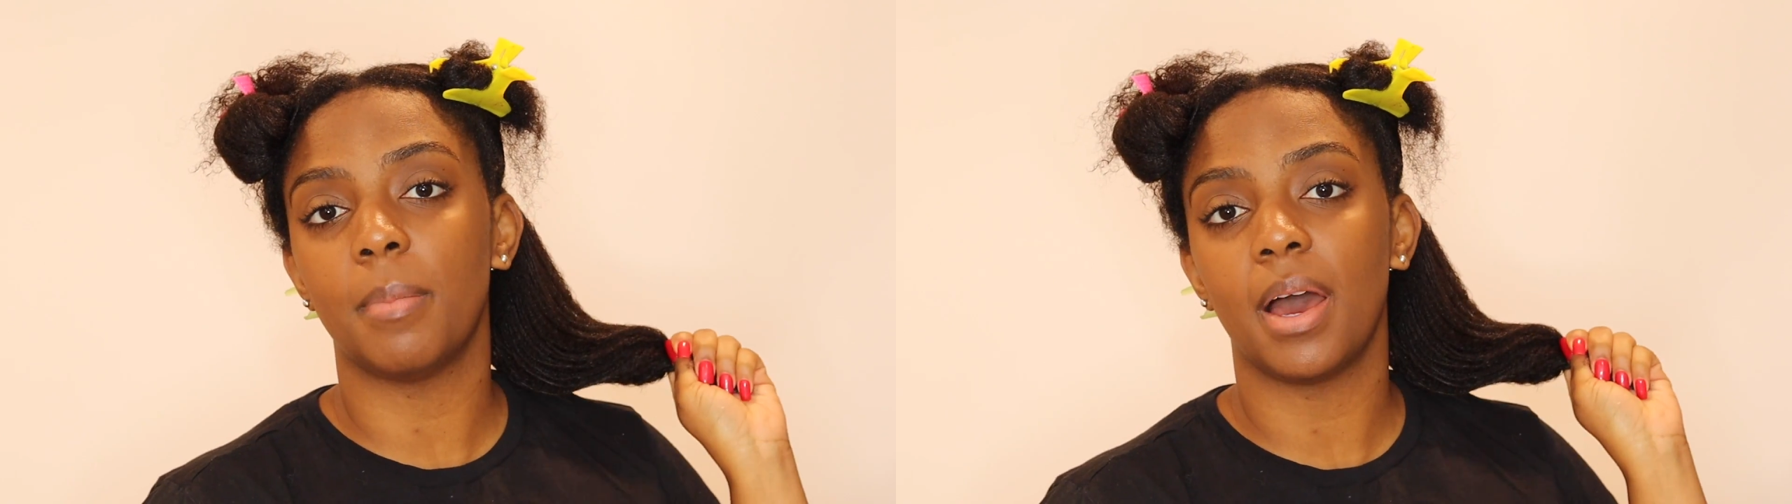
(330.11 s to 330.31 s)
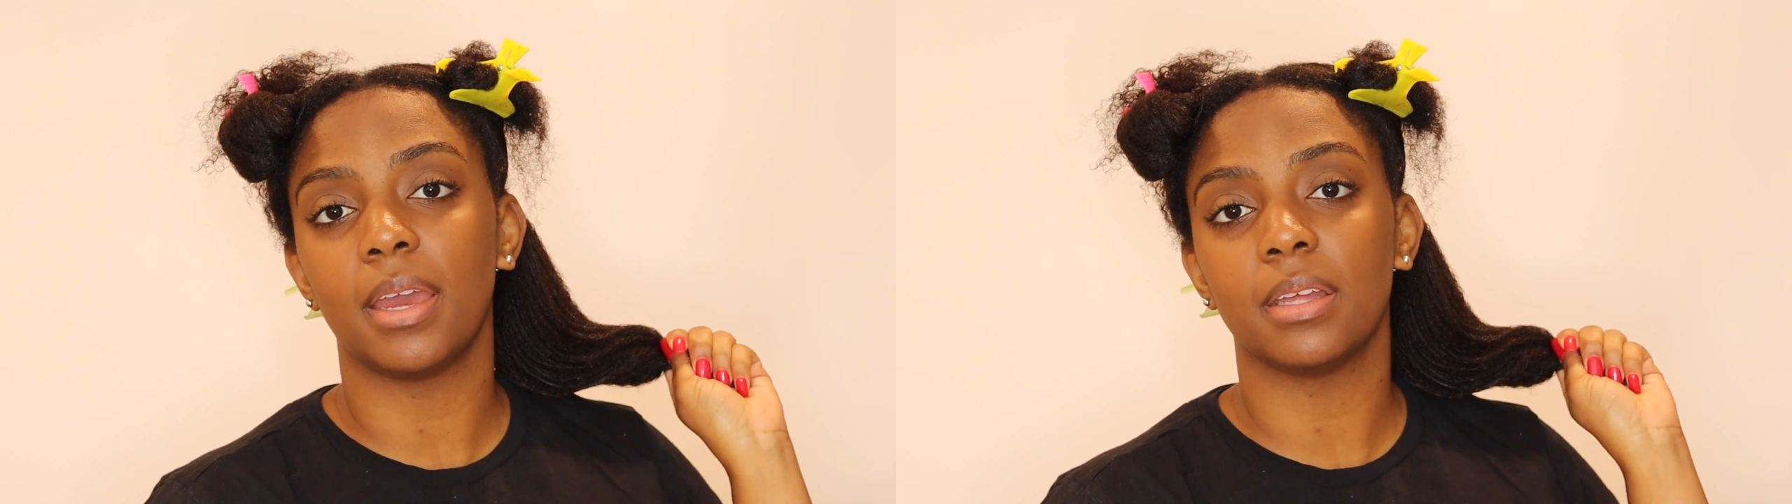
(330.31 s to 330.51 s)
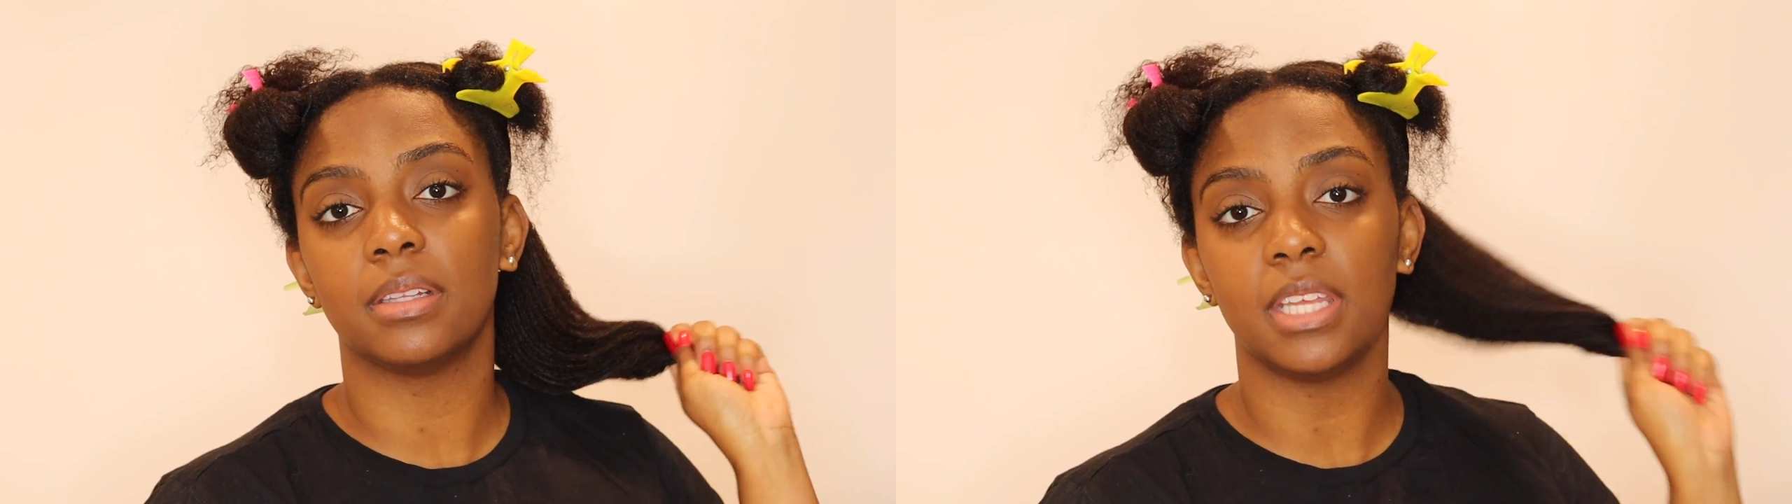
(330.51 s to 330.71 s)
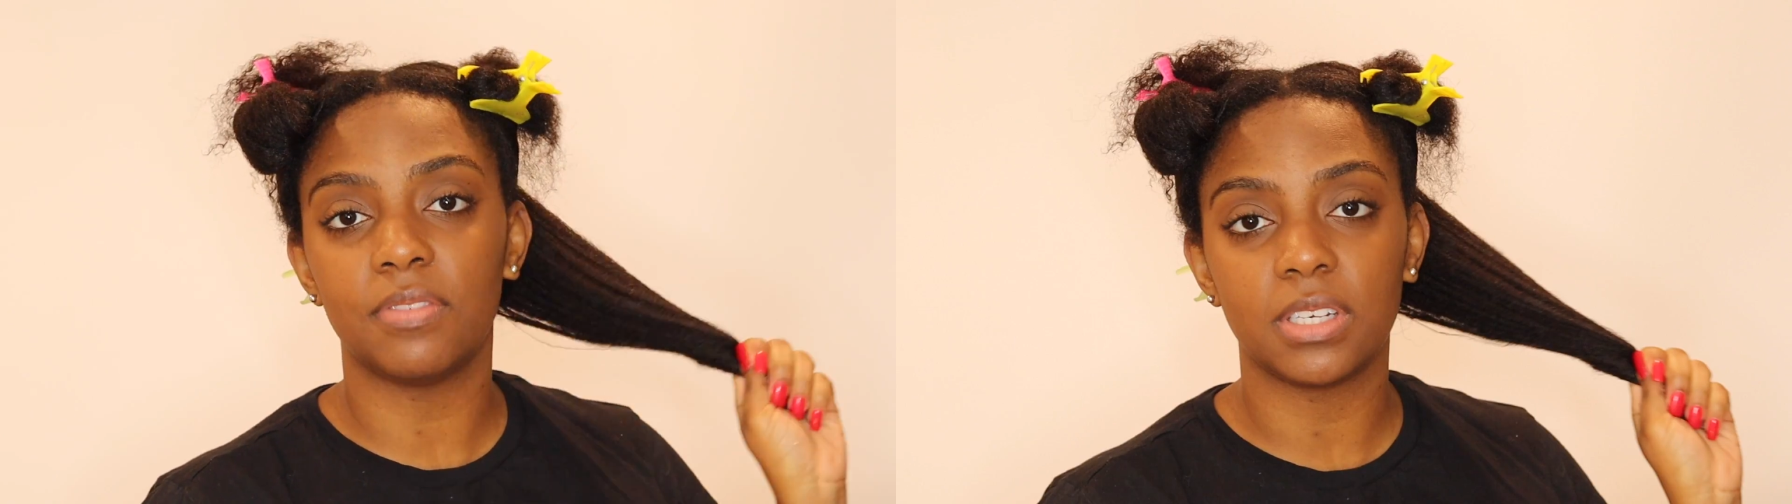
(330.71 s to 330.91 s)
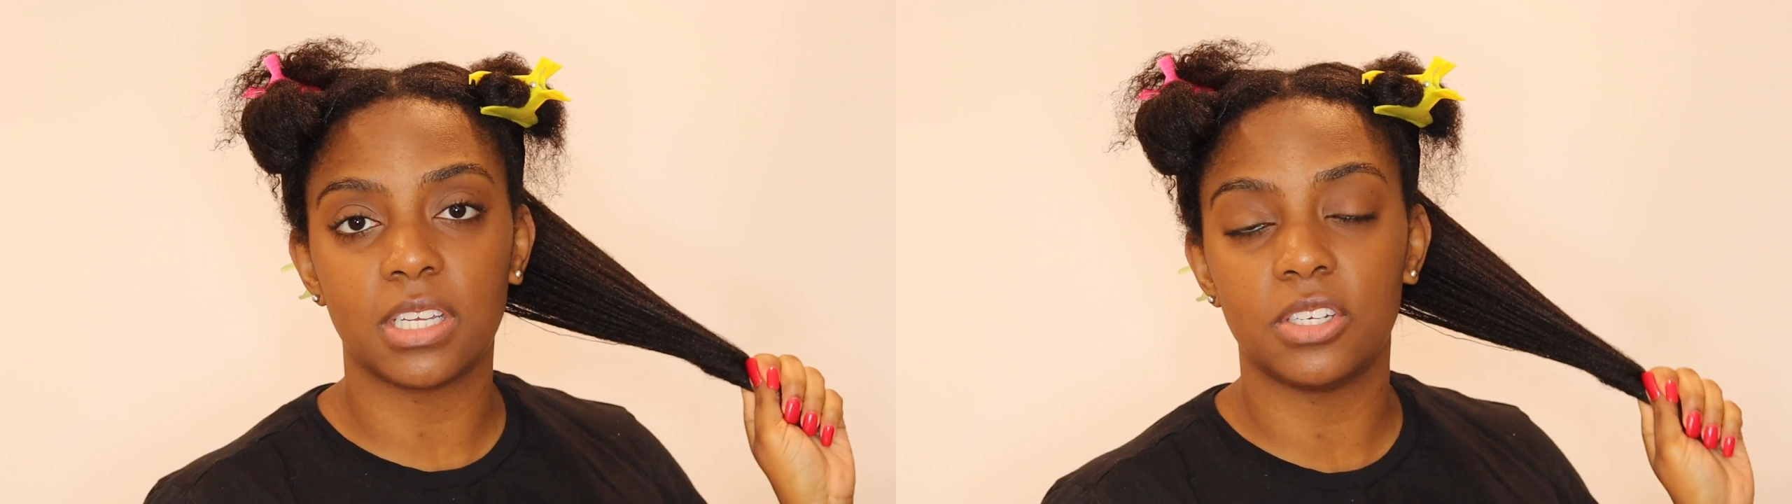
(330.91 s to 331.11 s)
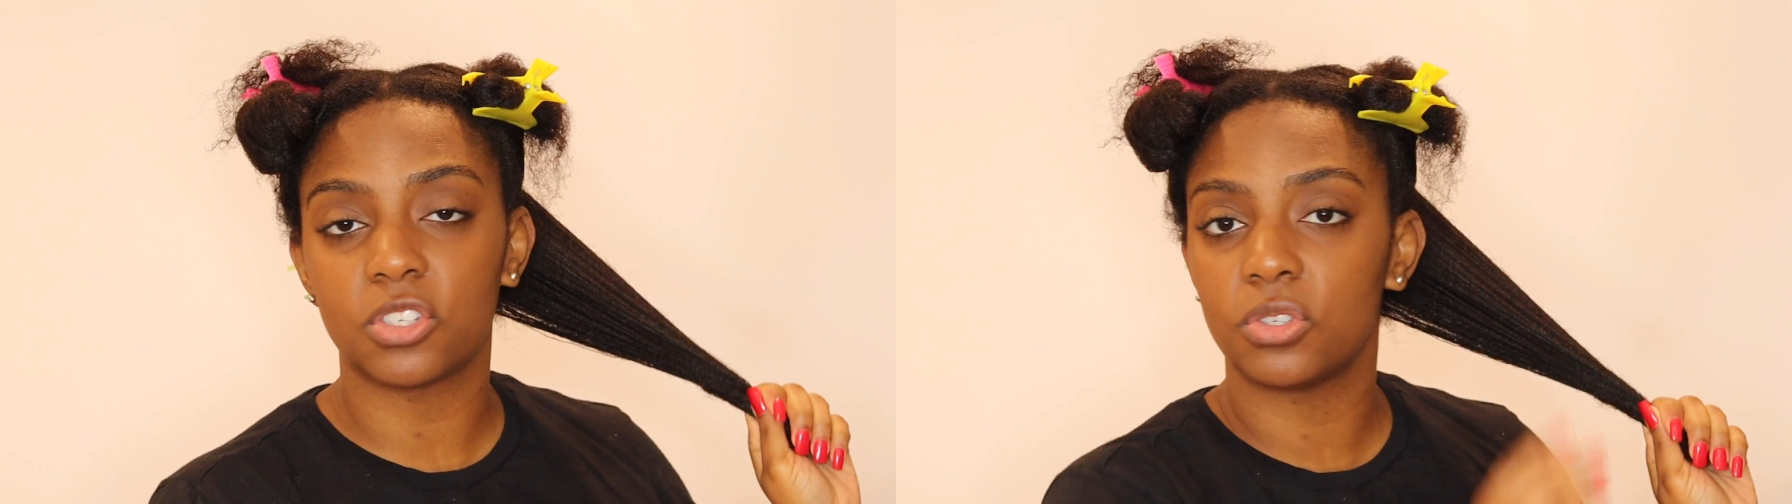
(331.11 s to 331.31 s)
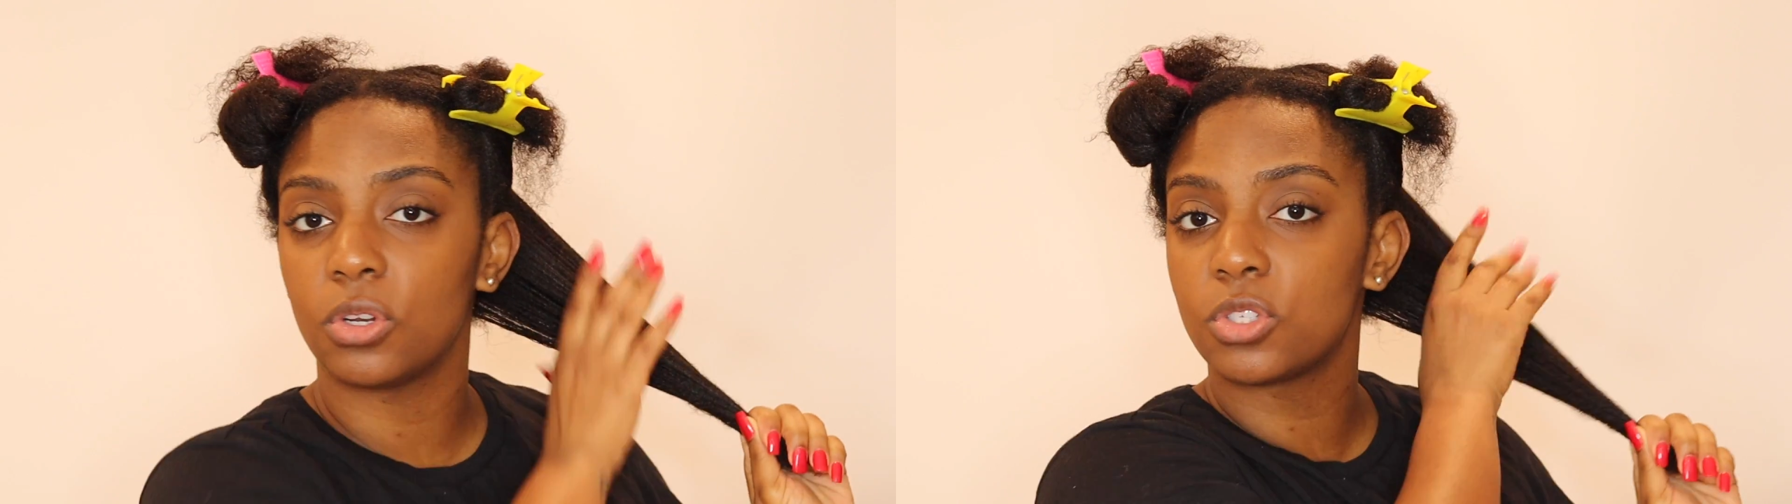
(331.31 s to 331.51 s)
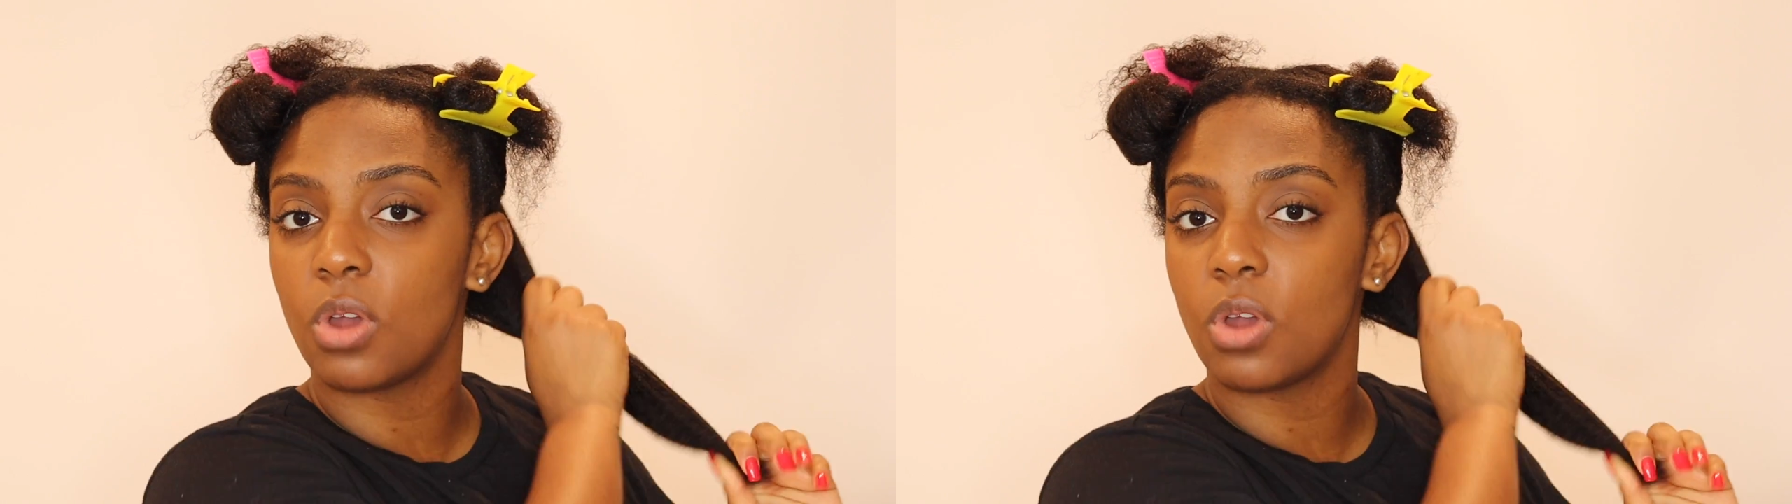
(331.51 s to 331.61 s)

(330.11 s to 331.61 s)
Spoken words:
my leave-in conditioner,